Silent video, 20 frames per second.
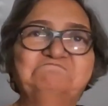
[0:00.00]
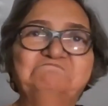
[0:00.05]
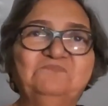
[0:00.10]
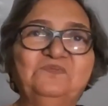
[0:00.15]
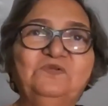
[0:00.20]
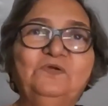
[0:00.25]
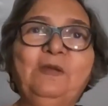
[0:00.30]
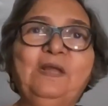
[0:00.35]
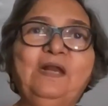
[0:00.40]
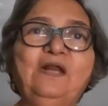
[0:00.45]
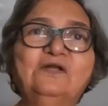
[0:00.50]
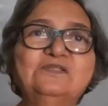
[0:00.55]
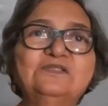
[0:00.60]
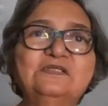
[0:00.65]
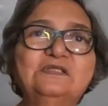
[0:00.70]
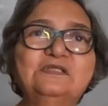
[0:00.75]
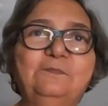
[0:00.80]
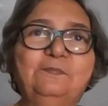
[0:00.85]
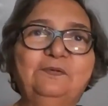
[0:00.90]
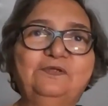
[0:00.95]
You may not
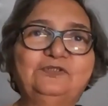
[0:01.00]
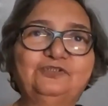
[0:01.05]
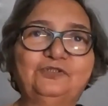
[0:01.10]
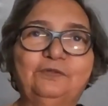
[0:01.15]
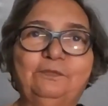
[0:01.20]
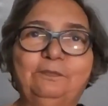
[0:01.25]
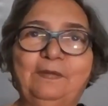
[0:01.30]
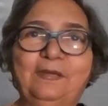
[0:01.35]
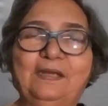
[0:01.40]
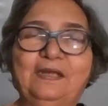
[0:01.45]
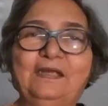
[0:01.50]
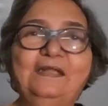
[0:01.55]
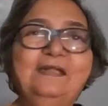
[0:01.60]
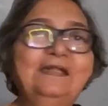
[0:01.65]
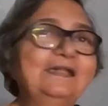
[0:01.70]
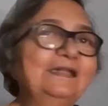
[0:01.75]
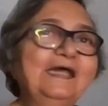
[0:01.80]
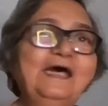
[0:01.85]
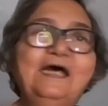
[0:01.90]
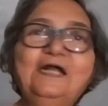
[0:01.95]
see the patient back.
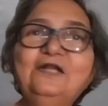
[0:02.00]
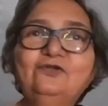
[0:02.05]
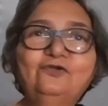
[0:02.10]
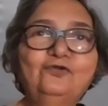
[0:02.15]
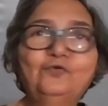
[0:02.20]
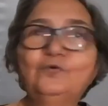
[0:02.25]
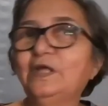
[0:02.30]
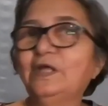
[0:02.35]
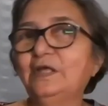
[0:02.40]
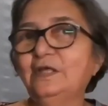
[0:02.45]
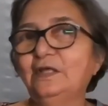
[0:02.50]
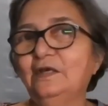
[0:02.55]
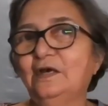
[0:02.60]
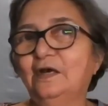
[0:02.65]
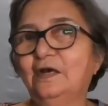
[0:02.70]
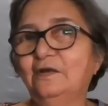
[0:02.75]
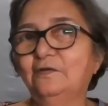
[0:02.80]
That today,